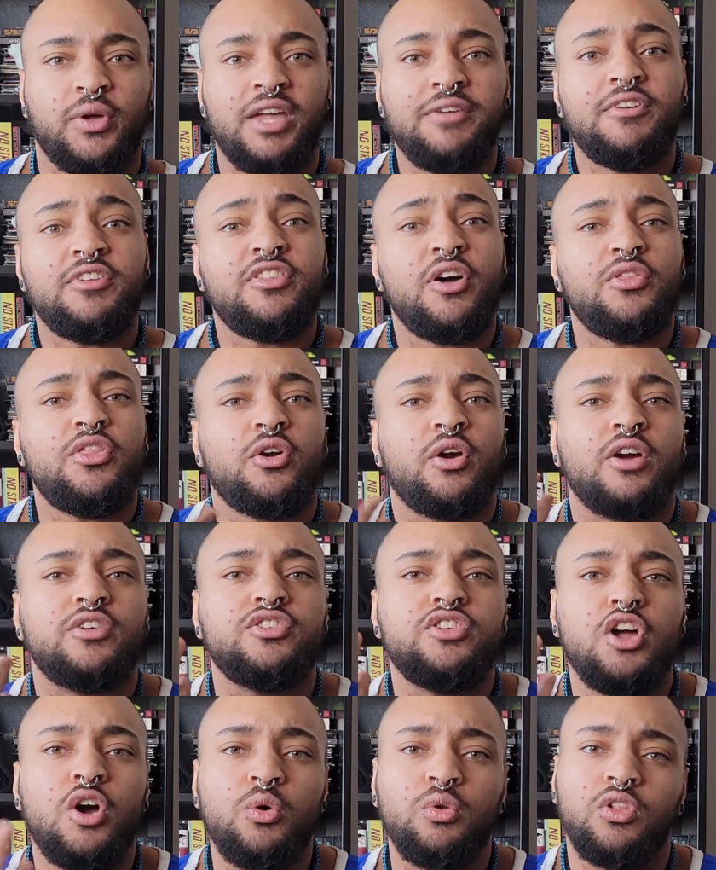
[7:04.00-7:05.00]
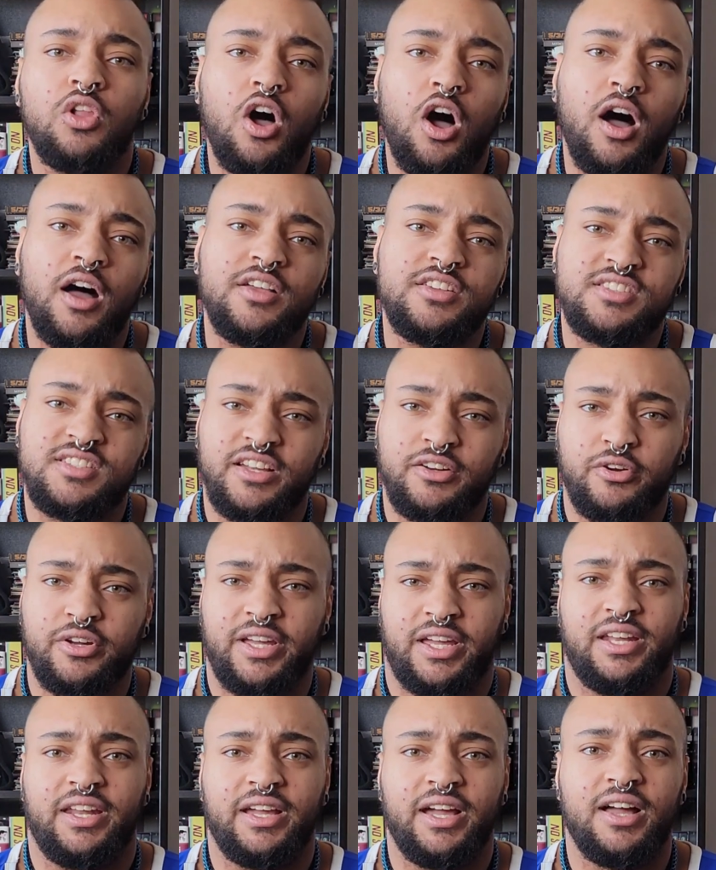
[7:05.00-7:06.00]
even though there are no laws
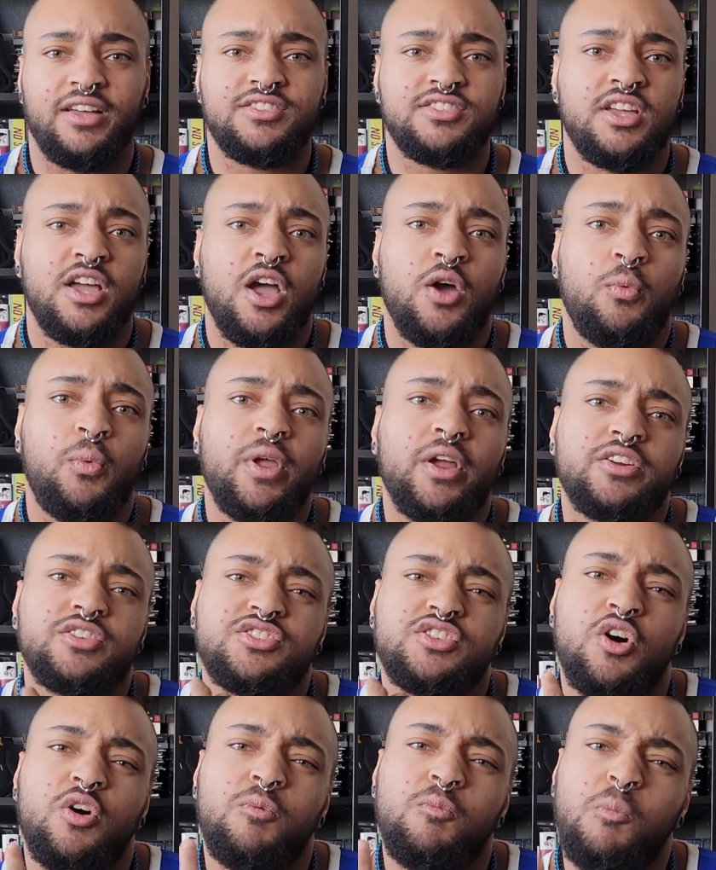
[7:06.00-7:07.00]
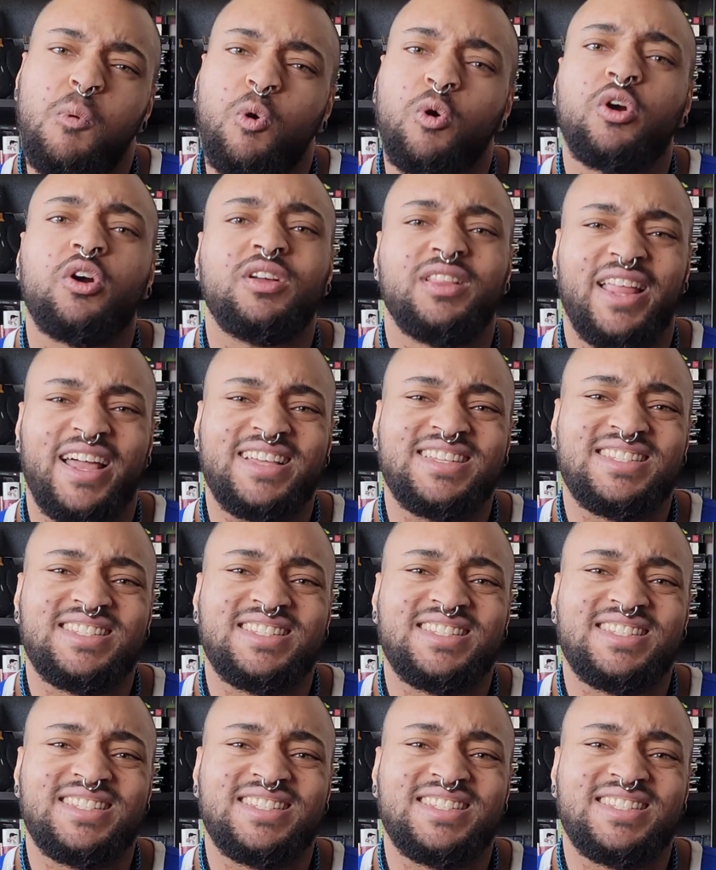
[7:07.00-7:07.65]
segregating us, we are still more or less